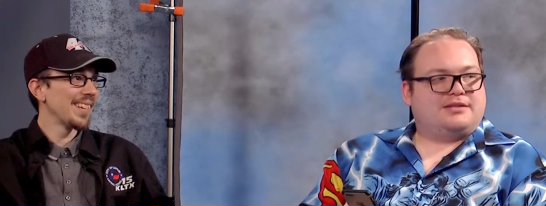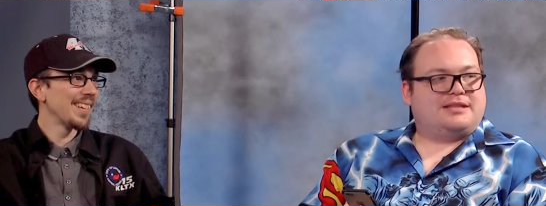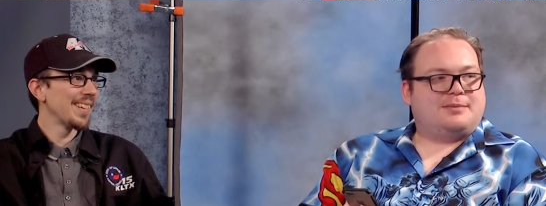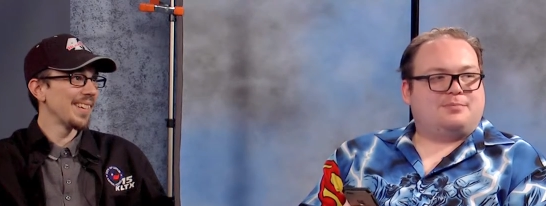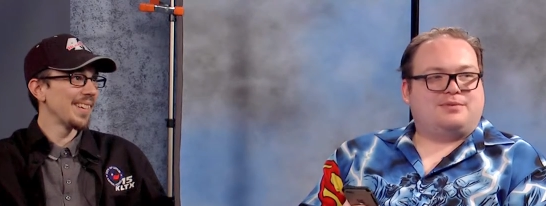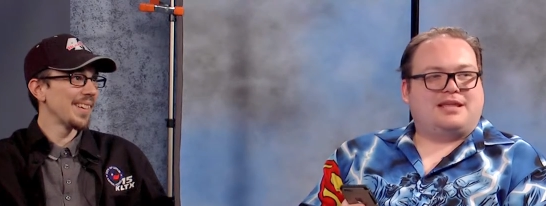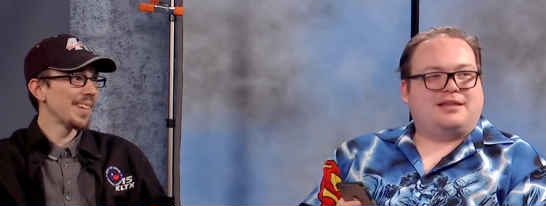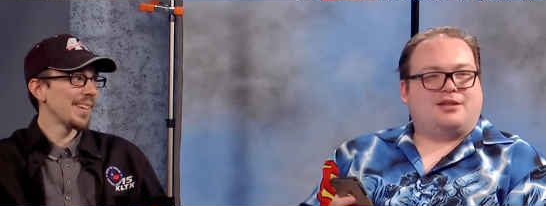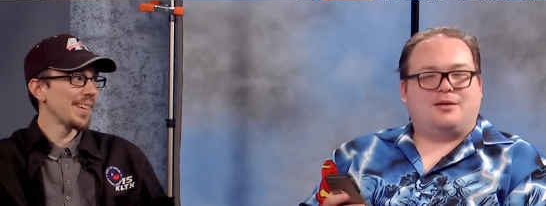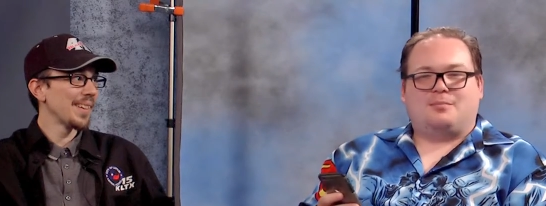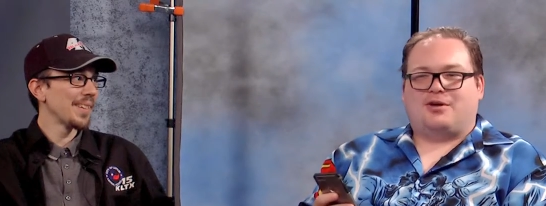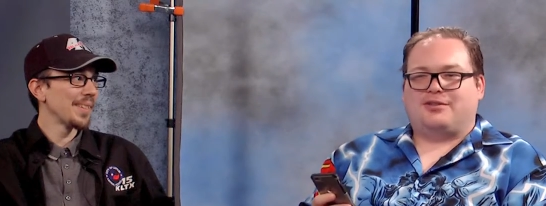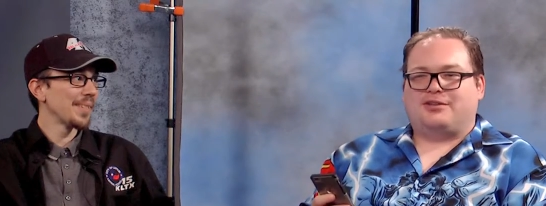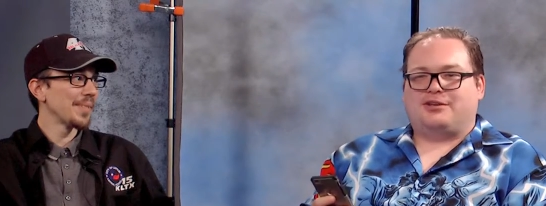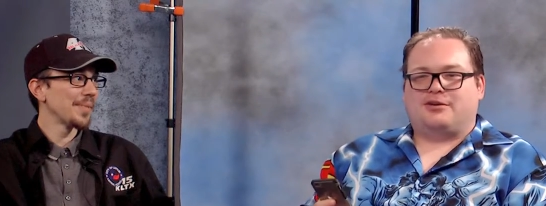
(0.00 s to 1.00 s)
Speaker 1: They, they
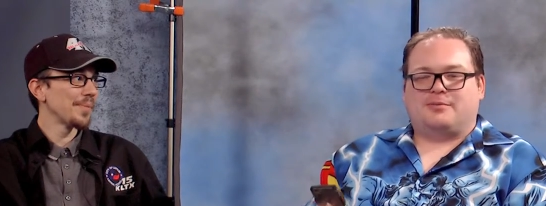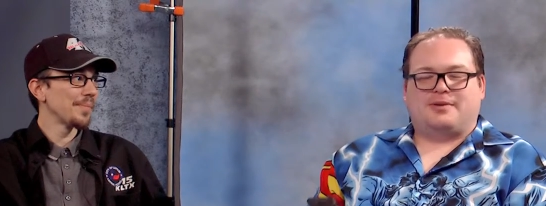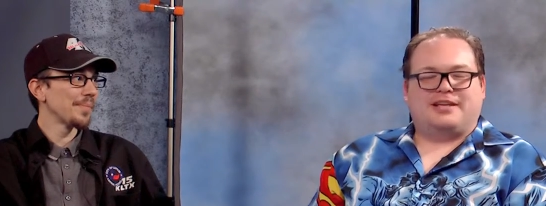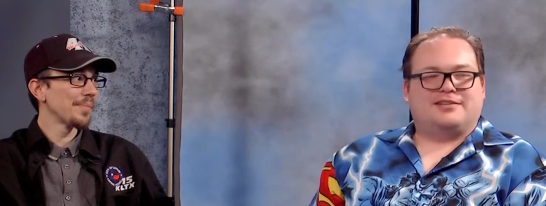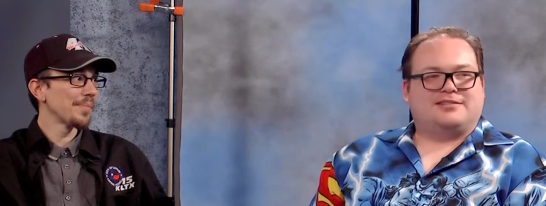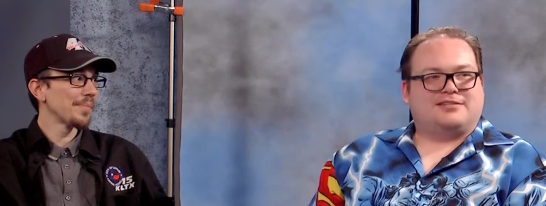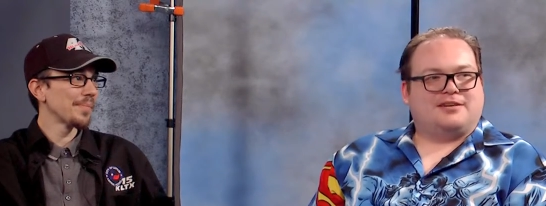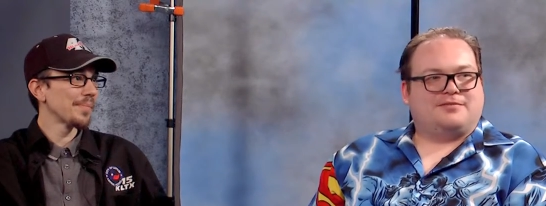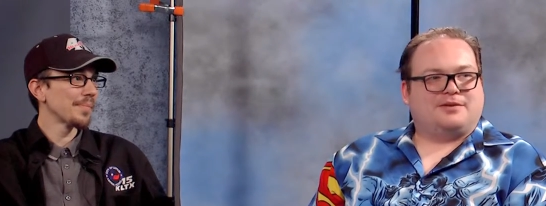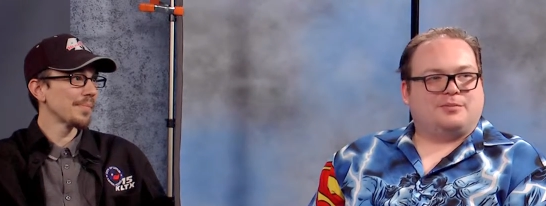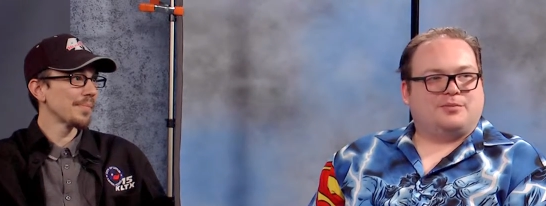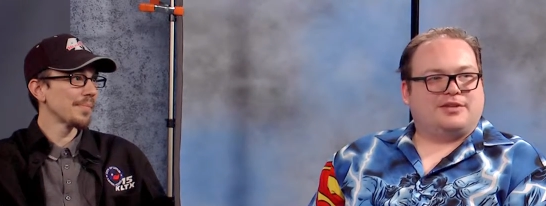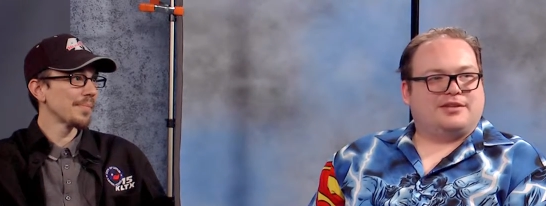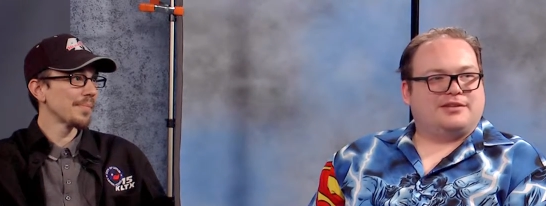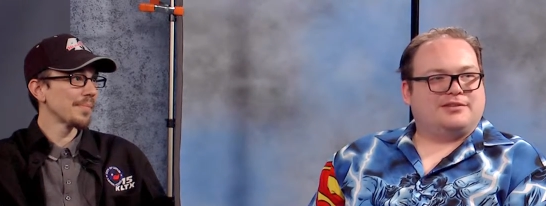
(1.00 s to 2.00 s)
lump all the European stuff
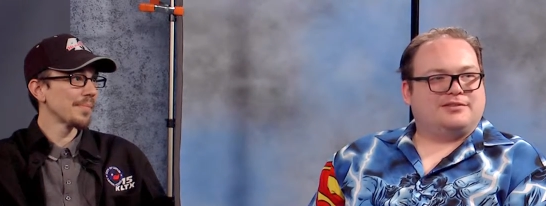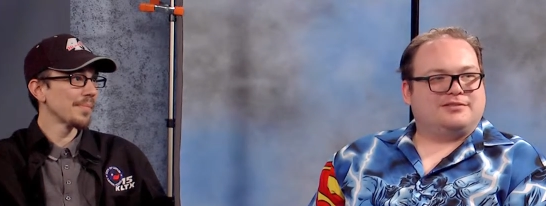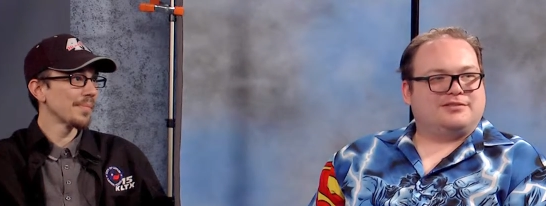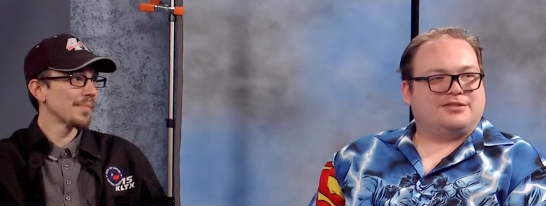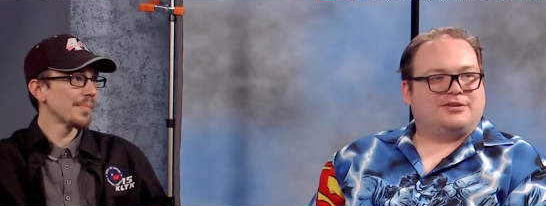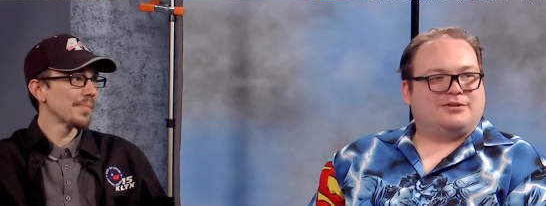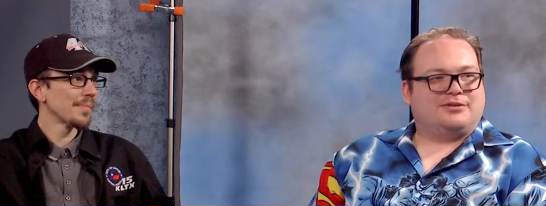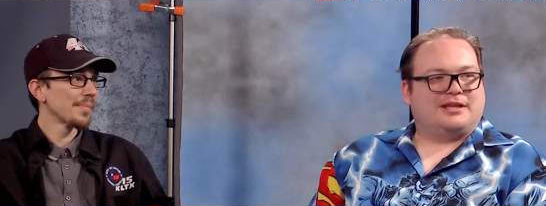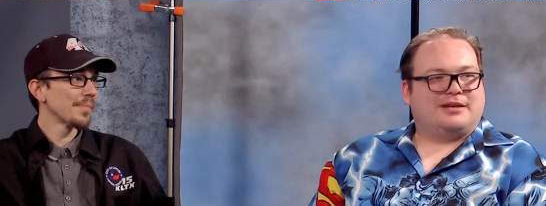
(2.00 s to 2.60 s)
in with it too.